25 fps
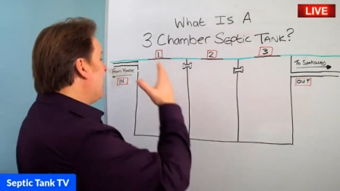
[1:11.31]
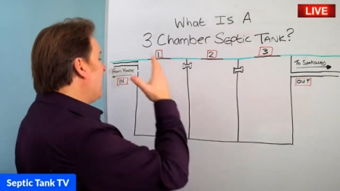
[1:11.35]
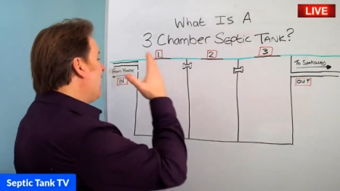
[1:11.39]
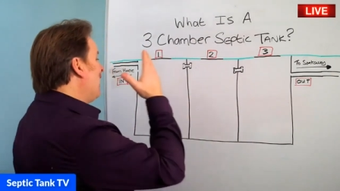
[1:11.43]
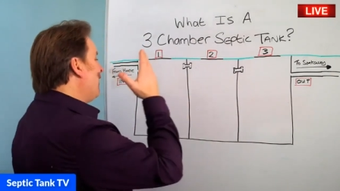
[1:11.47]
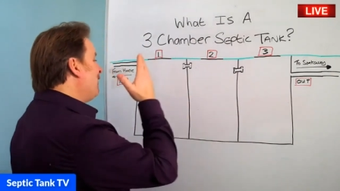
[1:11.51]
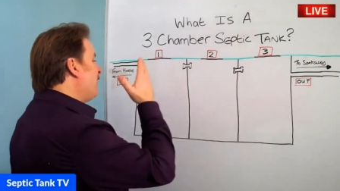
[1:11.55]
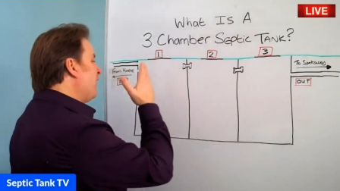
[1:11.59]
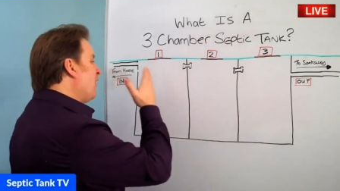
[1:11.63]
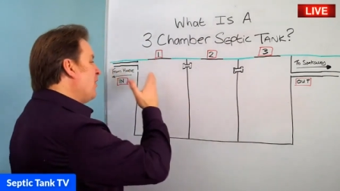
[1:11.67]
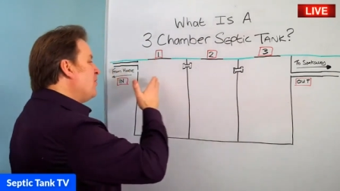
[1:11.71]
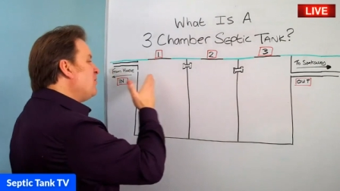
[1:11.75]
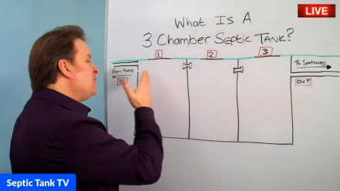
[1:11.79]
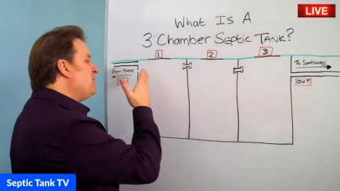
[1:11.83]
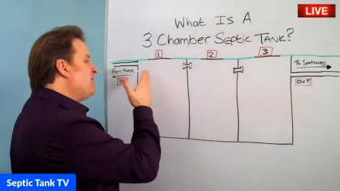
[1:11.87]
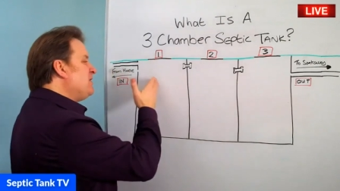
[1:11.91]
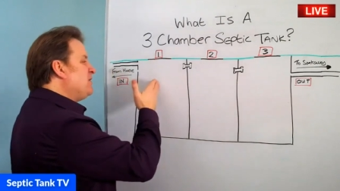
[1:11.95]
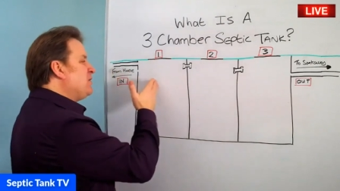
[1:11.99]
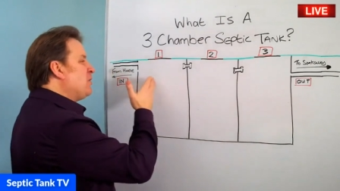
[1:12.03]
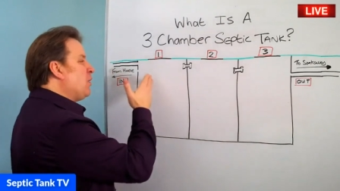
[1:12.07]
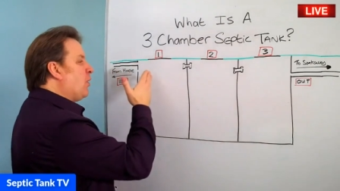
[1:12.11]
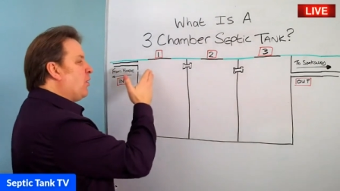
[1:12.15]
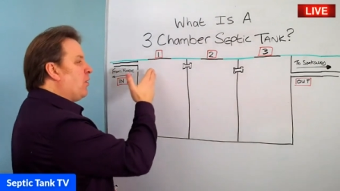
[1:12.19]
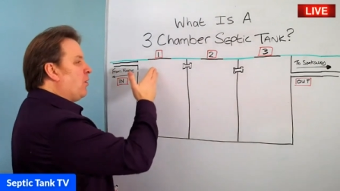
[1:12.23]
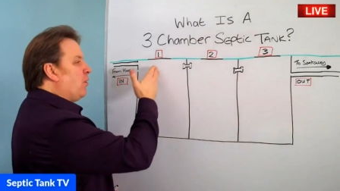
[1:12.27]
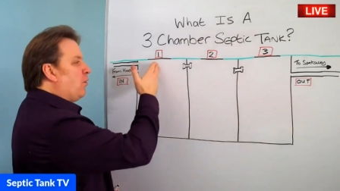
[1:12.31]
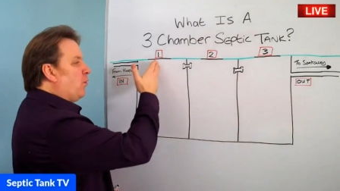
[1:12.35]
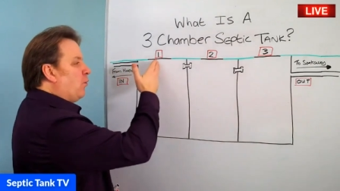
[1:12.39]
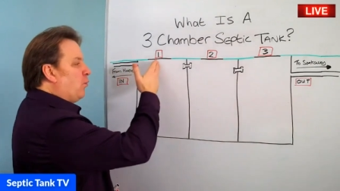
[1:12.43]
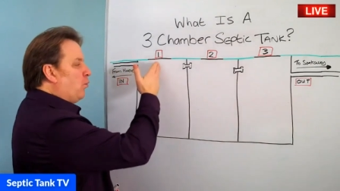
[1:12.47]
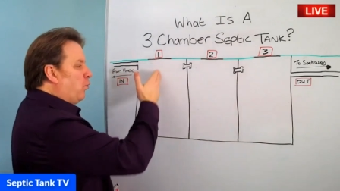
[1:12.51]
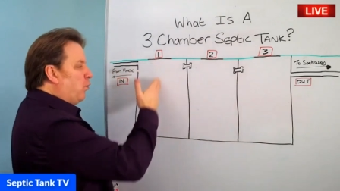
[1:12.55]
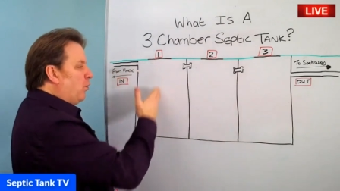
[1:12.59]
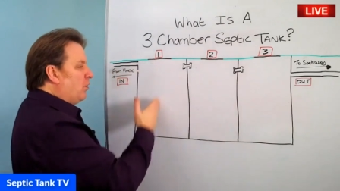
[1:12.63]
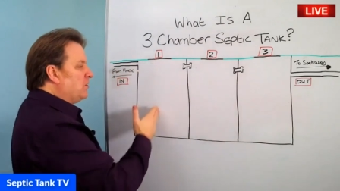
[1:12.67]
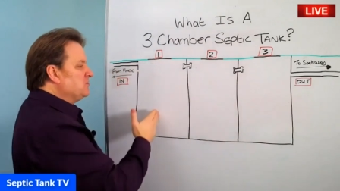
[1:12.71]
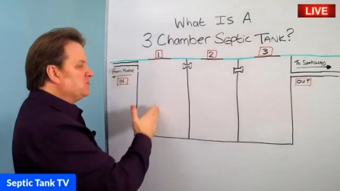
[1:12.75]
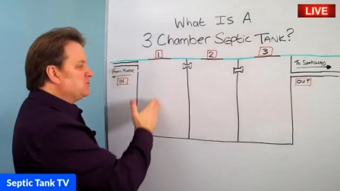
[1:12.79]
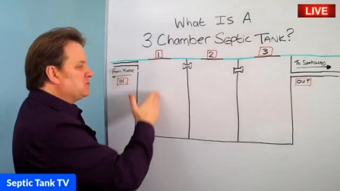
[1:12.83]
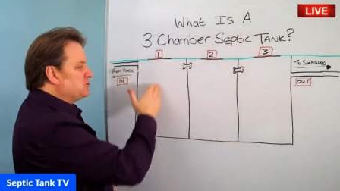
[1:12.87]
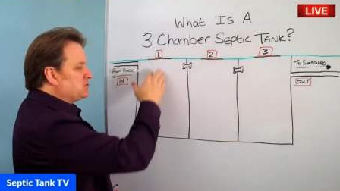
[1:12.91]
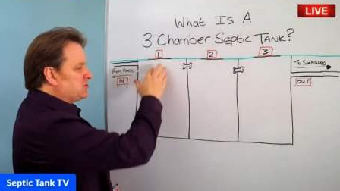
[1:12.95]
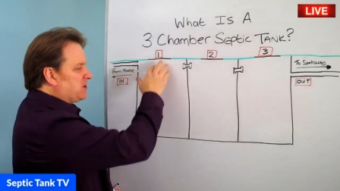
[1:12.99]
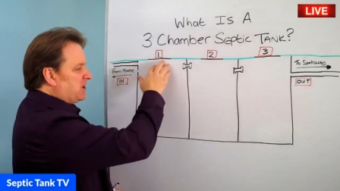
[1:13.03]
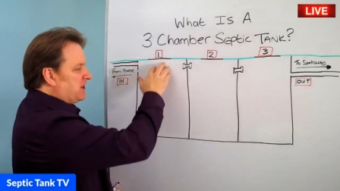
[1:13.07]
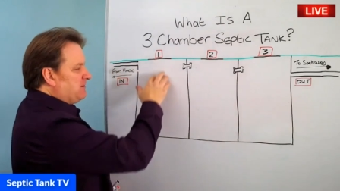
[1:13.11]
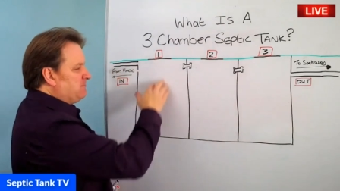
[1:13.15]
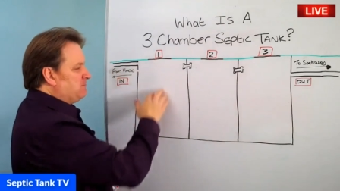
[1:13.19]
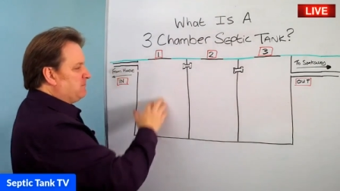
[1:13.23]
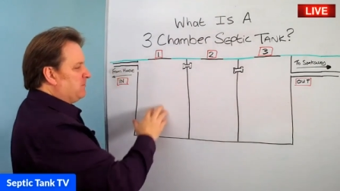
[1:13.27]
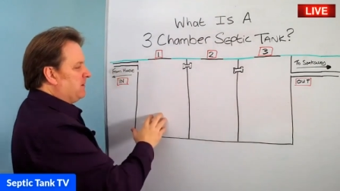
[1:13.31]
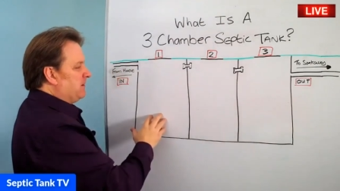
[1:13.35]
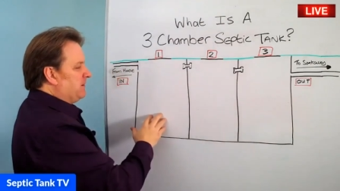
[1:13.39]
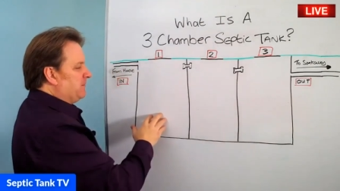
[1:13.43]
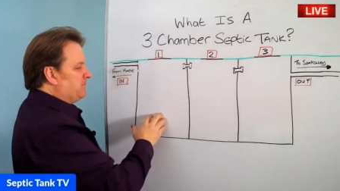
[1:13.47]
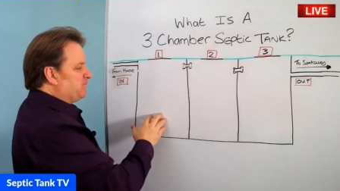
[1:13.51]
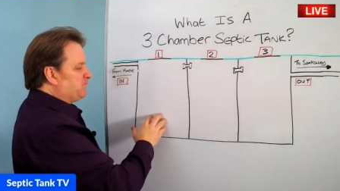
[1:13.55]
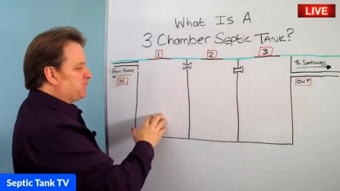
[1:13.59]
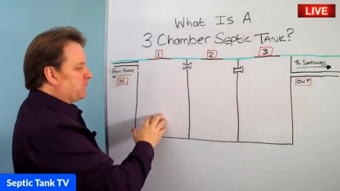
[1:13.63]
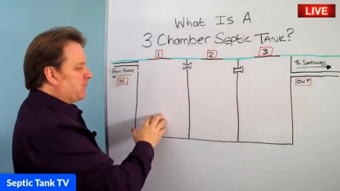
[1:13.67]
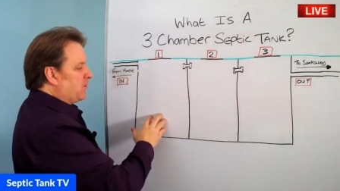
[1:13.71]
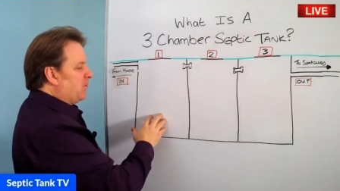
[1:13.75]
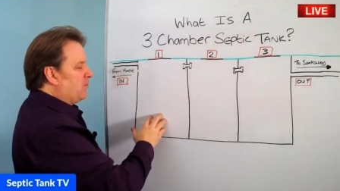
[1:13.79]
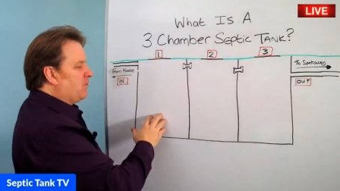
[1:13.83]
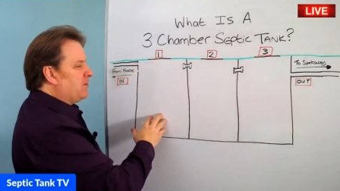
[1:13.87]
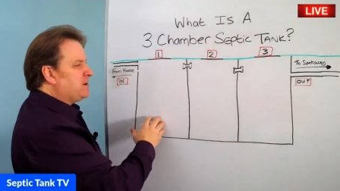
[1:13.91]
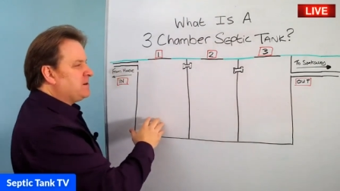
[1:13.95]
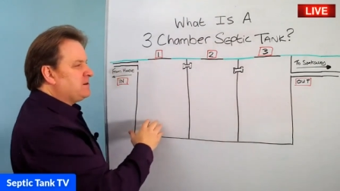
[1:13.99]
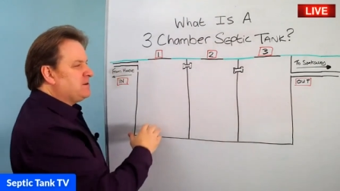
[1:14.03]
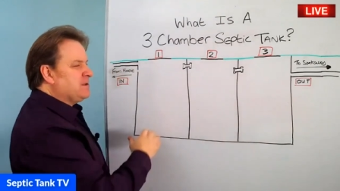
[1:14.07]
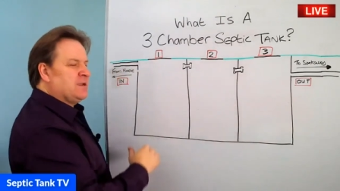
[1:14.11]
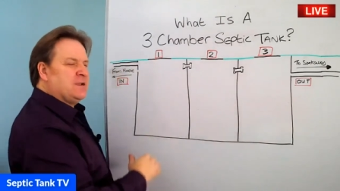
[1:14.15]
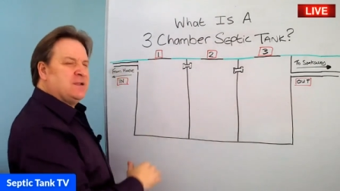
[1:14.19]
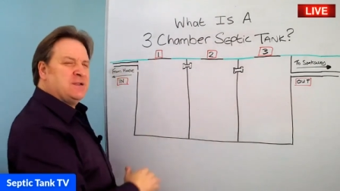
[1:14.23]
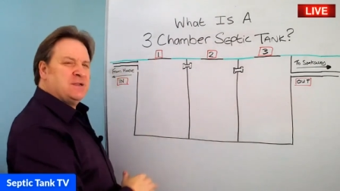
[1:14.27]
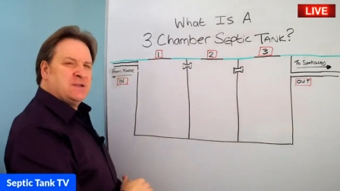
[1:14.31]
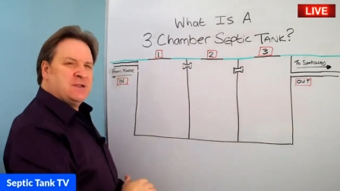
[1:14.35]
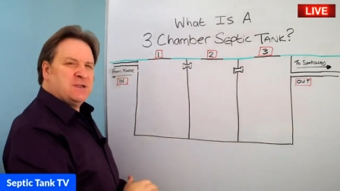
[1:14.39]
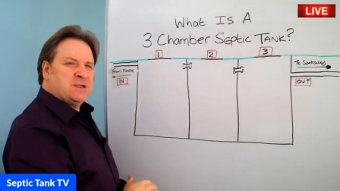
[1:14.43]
have only got one chamber, all right?